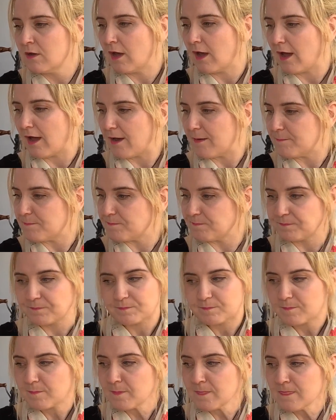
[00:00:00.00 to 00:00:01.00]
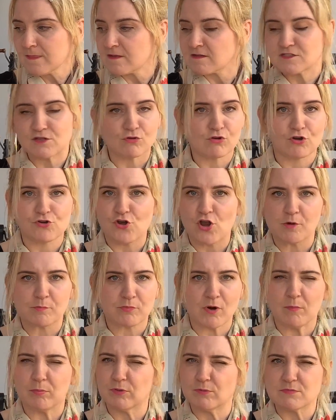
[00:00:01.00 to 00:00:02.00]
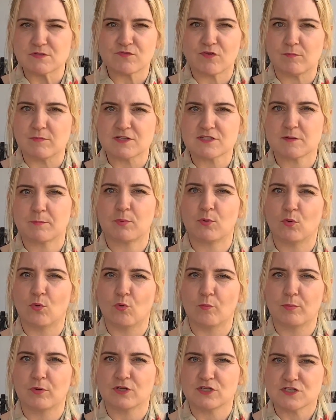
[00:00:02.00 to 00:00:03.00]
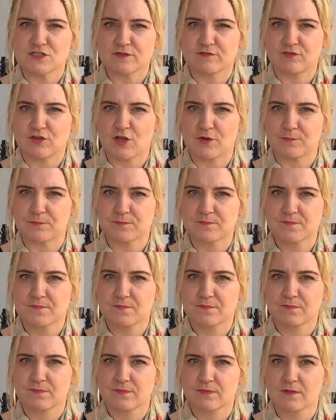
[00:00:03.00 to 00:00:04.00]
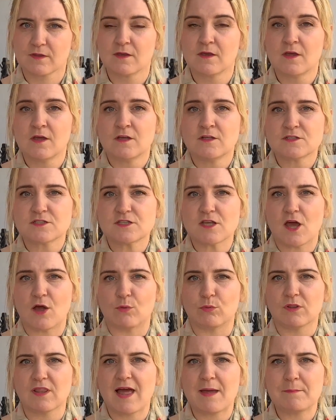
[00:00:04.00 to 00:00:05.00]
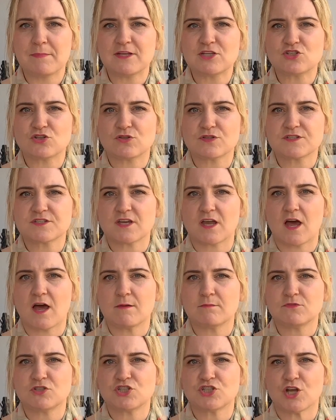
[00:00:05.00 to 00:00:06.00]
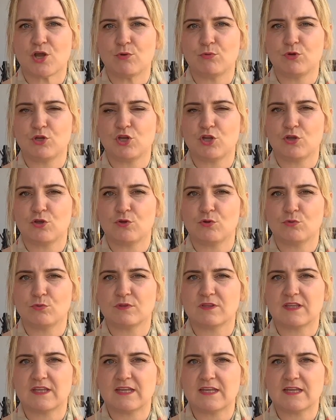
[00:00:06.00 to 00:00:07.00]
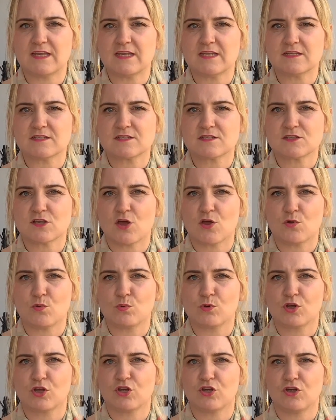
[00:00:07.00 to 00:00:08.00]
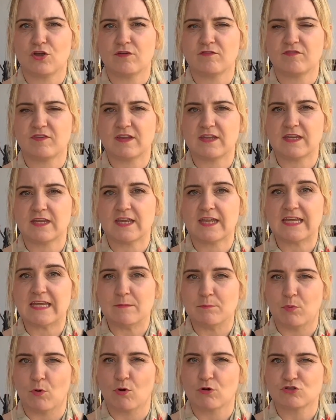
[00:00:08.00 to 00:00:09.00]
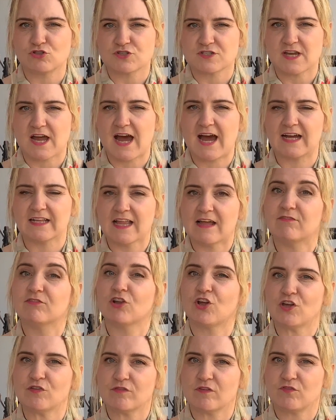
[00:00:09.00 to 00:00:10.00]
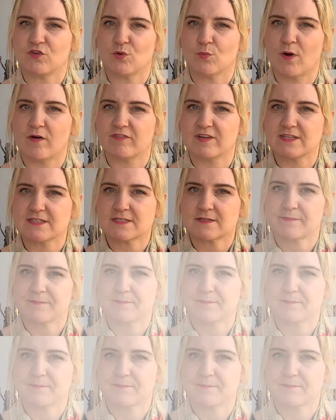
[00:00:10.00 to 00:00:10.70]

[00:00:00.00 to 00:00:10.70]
So got no problems from a support point of view. So let me just show you the So Curvy ebook, just a high level overview of it.